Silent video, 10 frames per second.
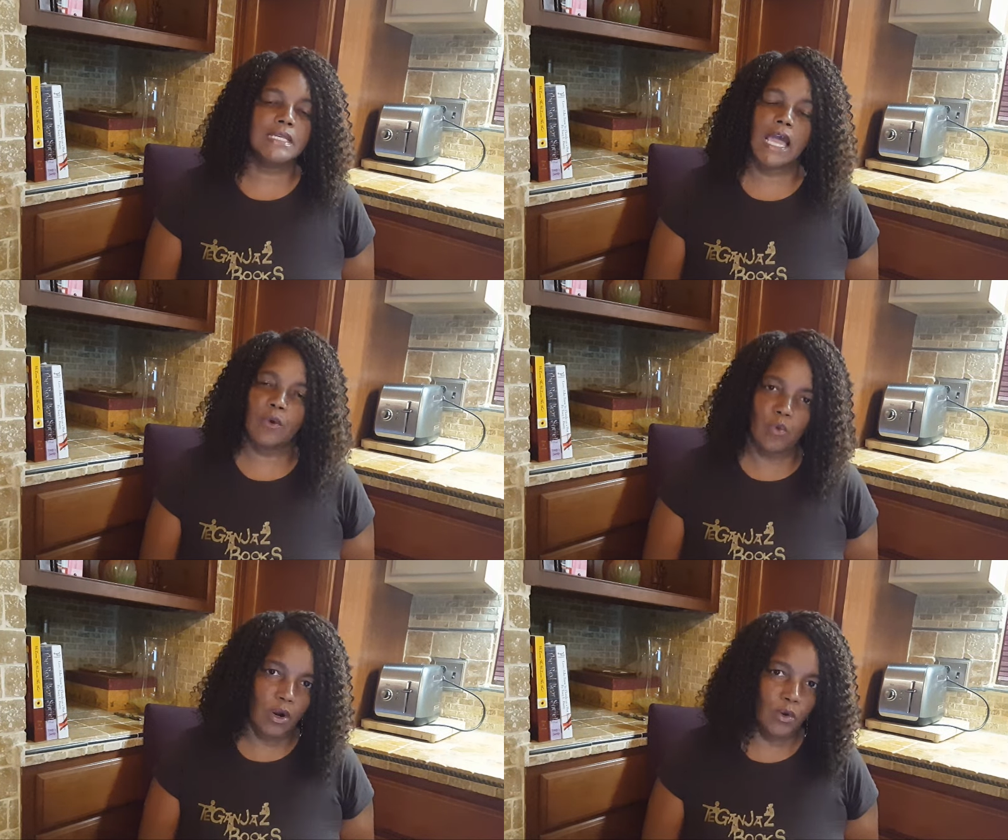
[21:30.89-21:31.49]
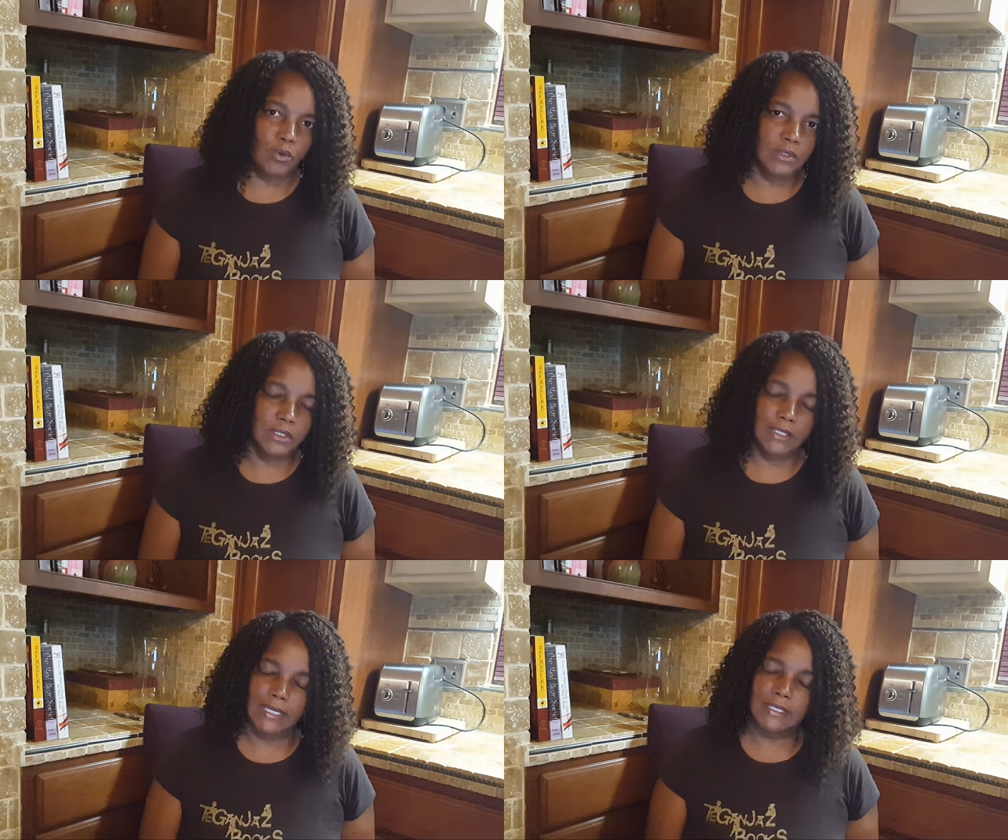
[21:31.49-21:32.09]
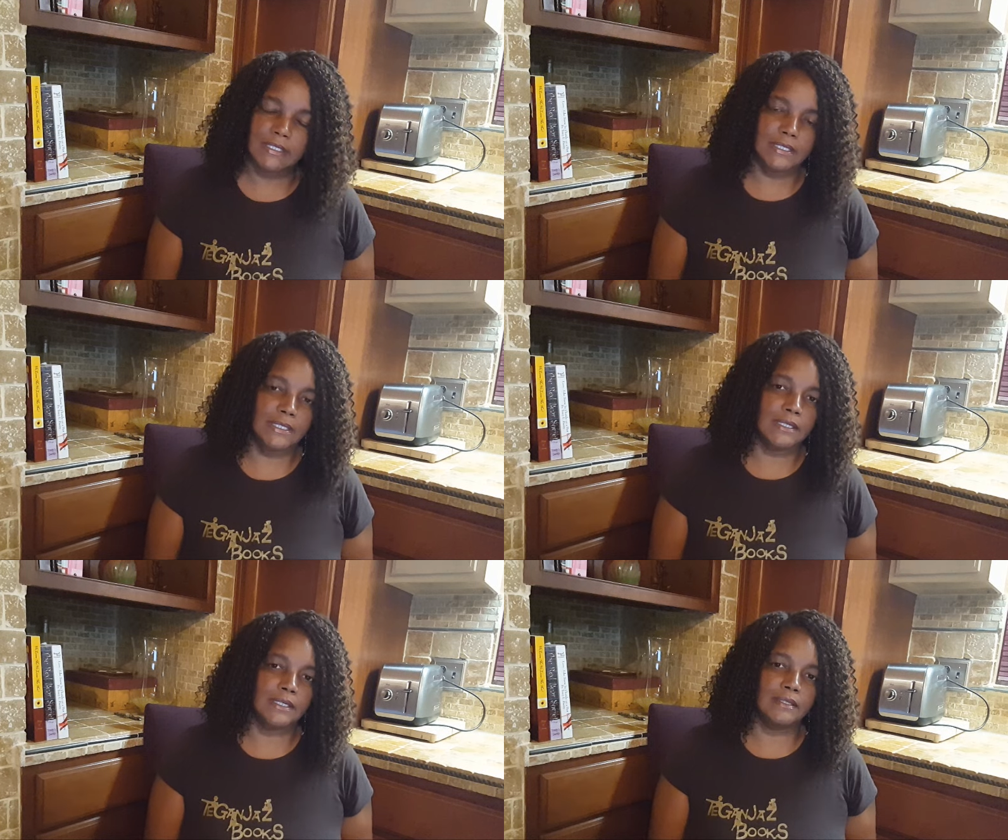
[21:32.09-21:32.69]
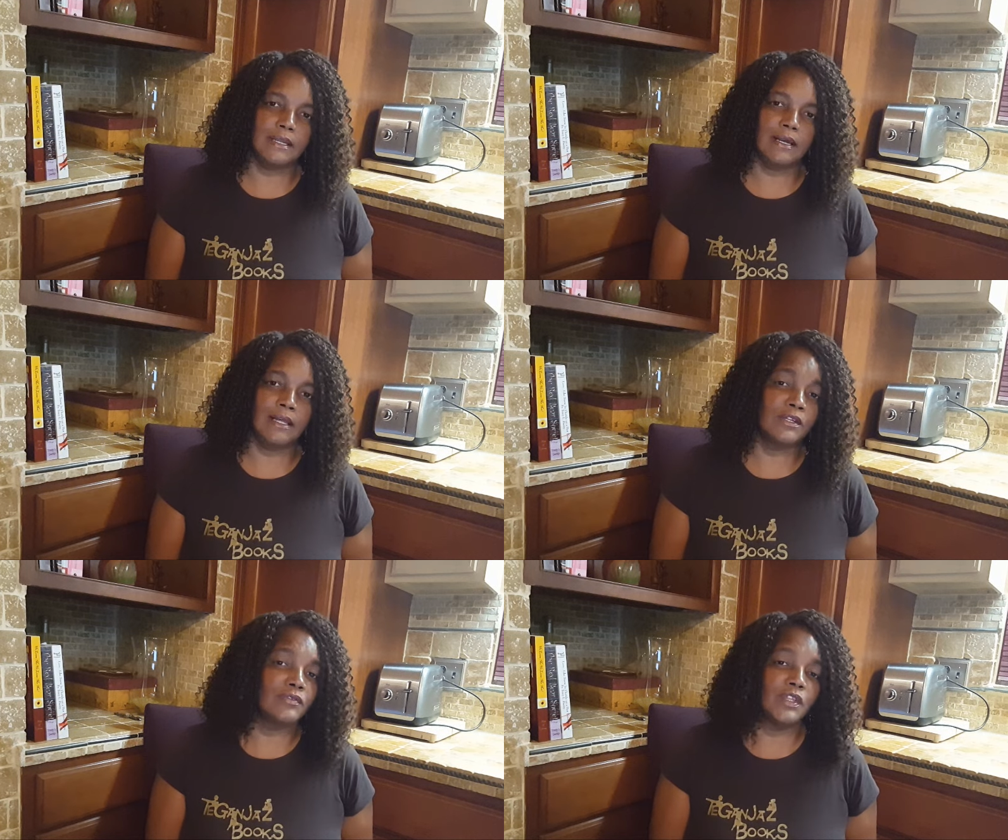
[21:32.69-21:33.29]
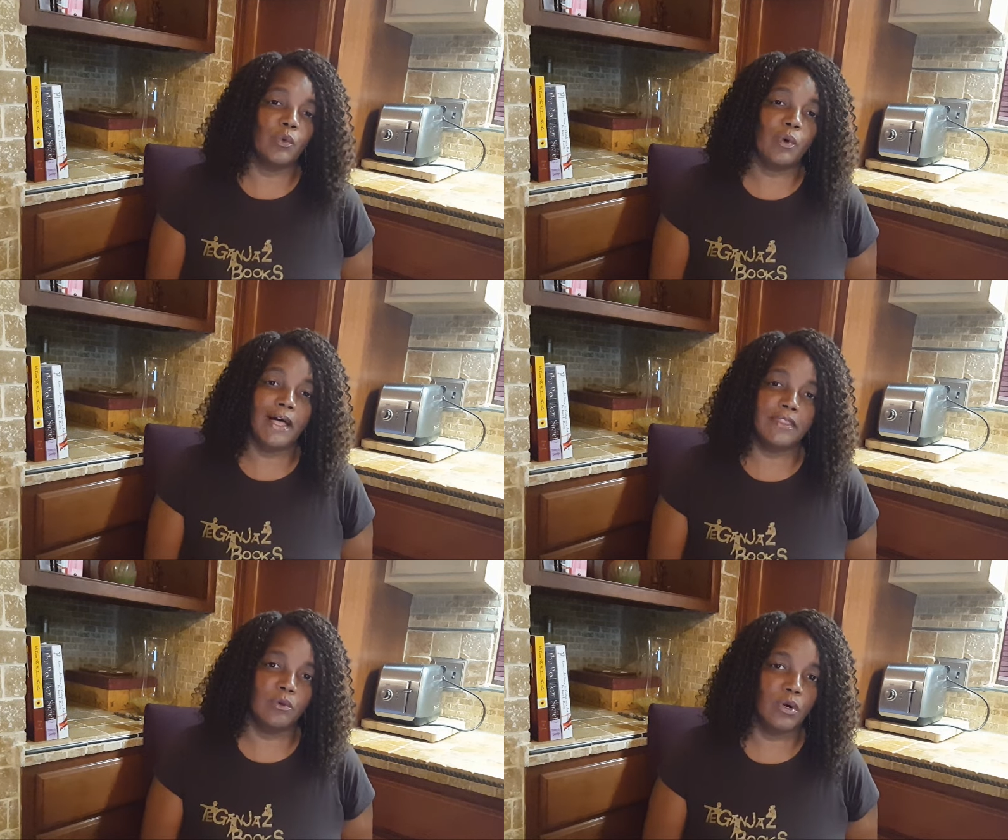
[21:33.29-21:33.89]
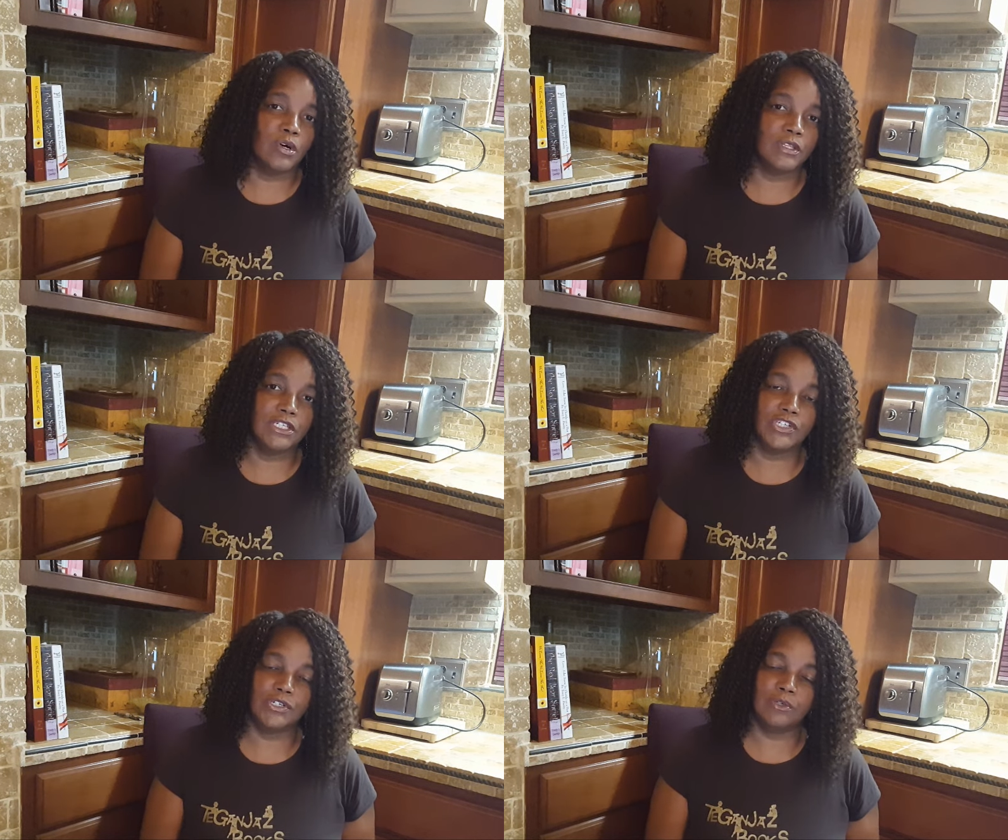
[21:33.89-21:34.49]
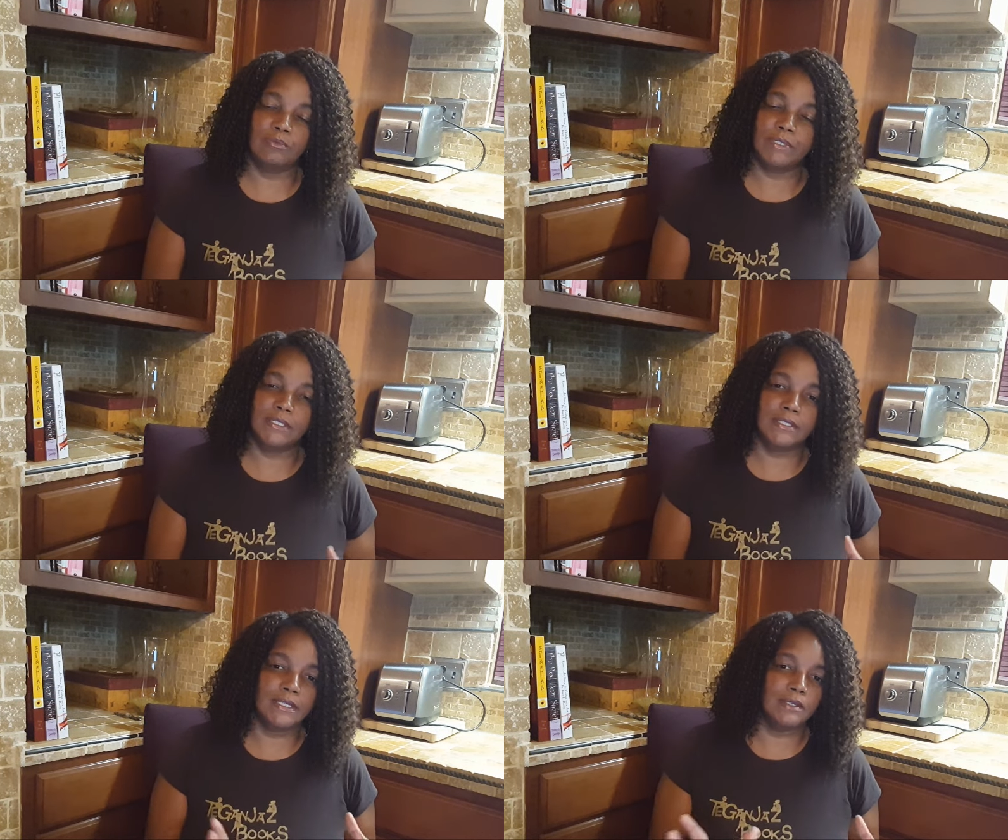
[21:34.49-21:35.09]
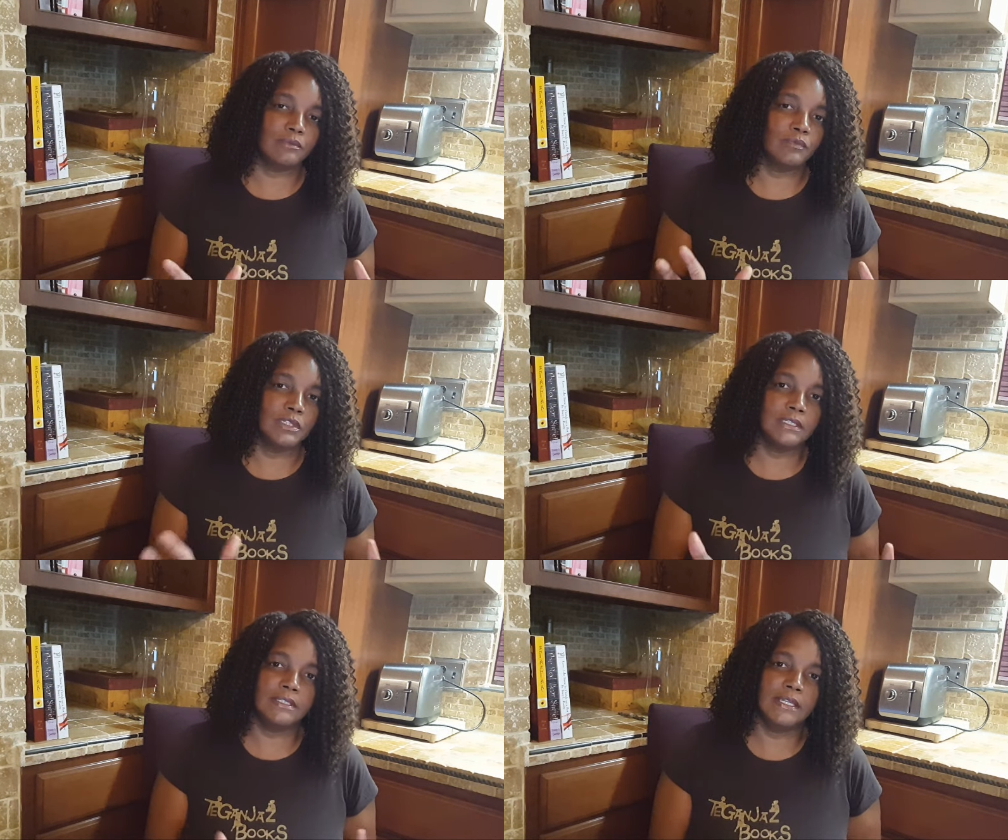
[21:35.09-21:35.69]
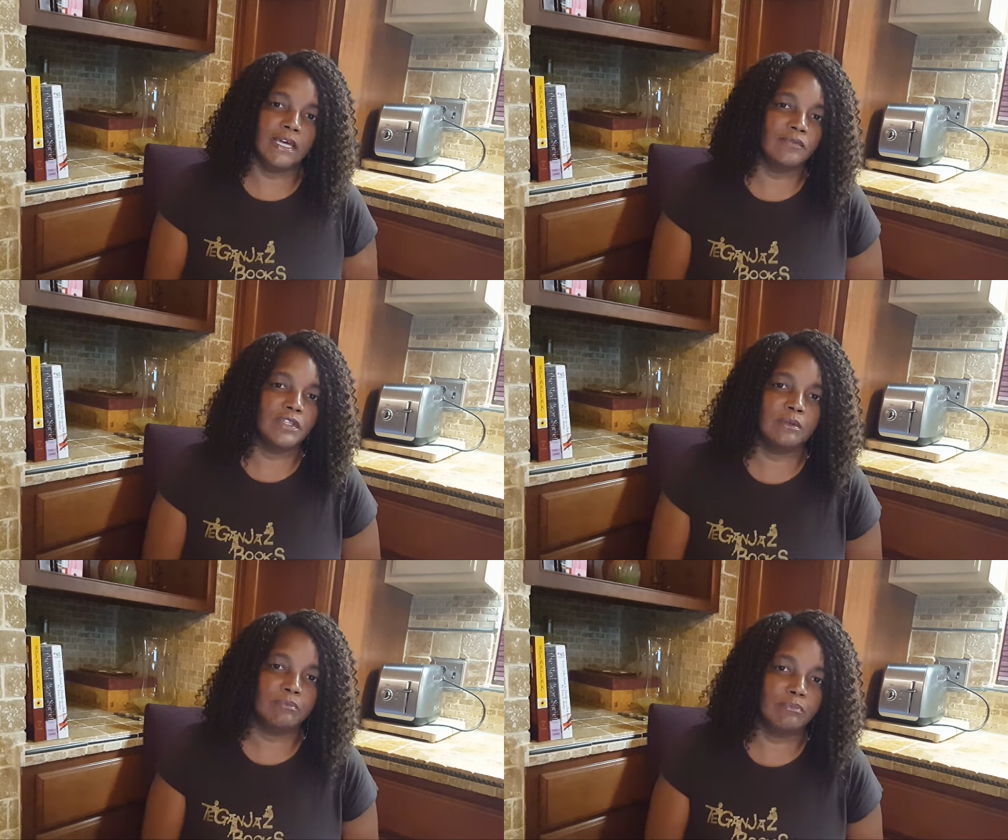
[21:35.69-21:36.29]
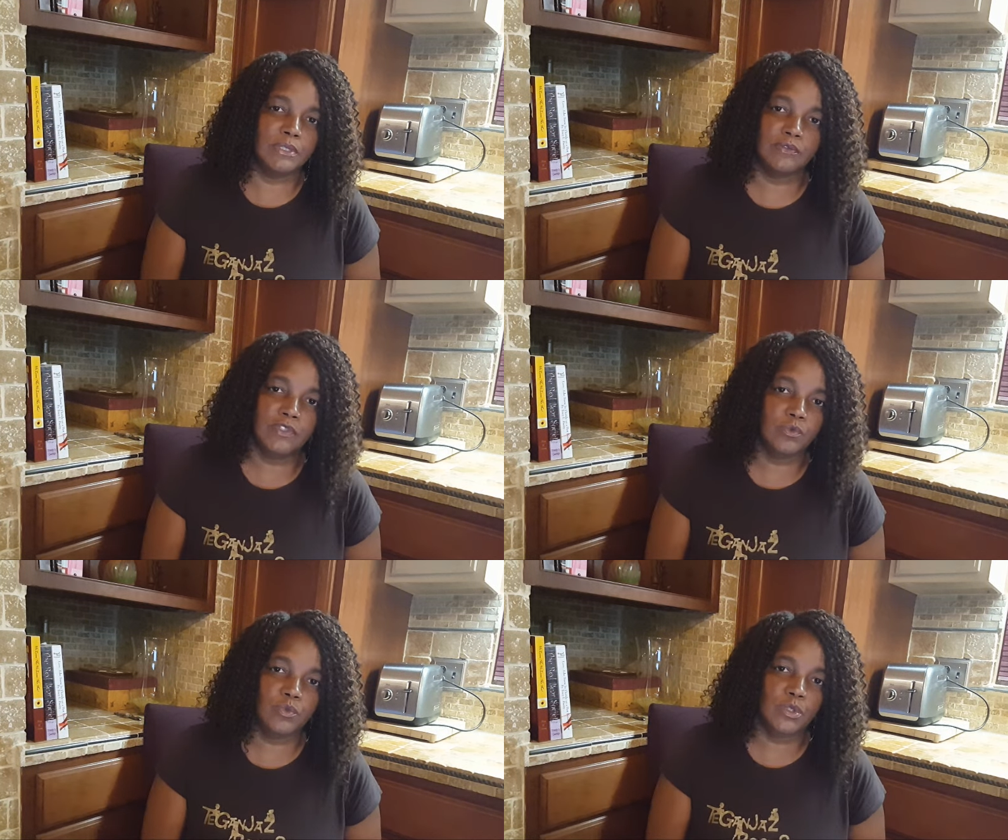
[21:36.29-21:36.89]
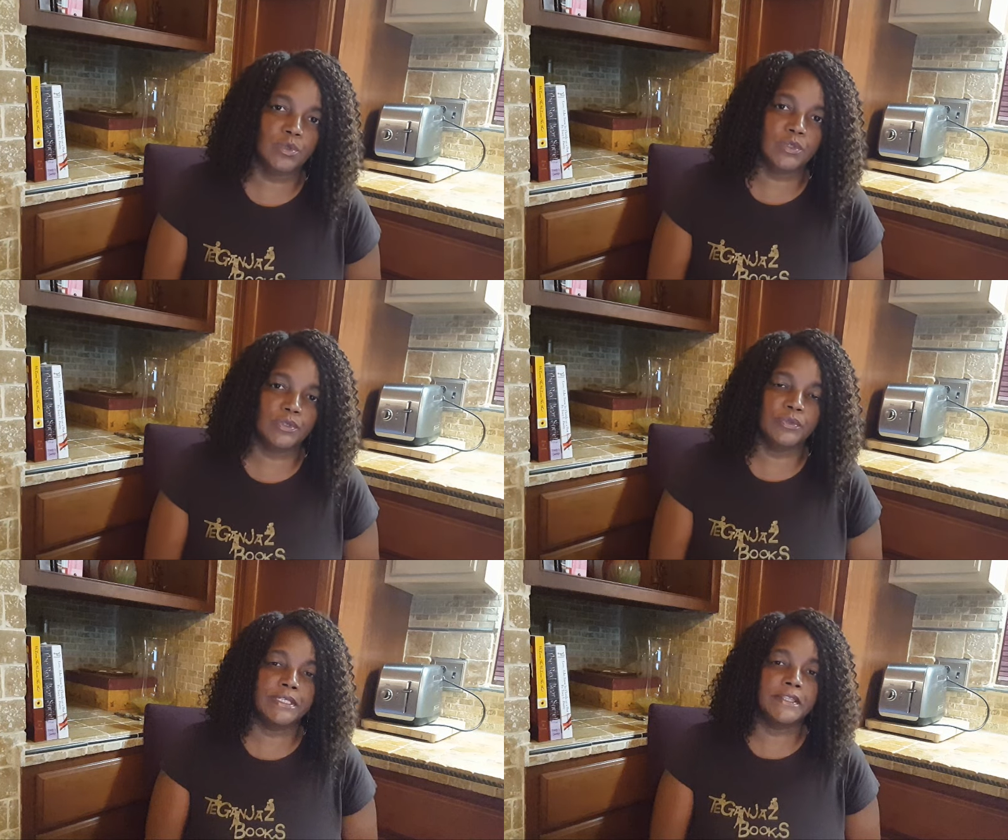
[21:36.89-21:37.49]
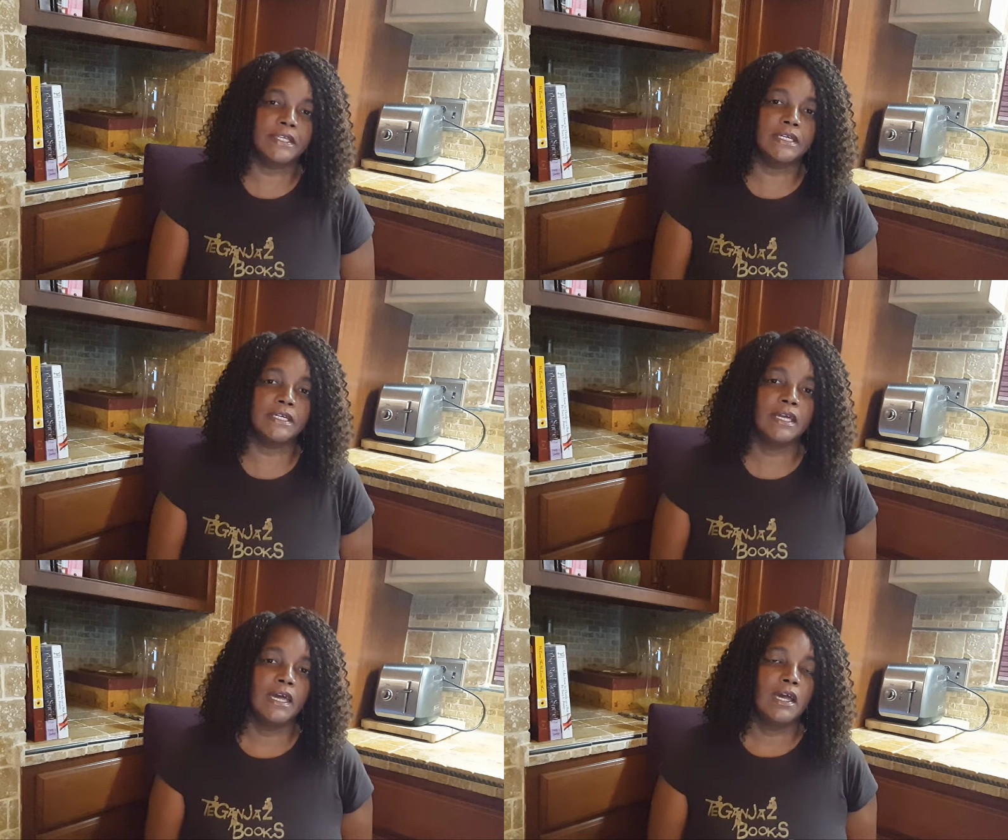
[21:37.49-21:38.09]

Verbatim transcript: Tyrone, you know, like I said, I don't even know why they were on the show because they really didn't have any pivotal roles or anything.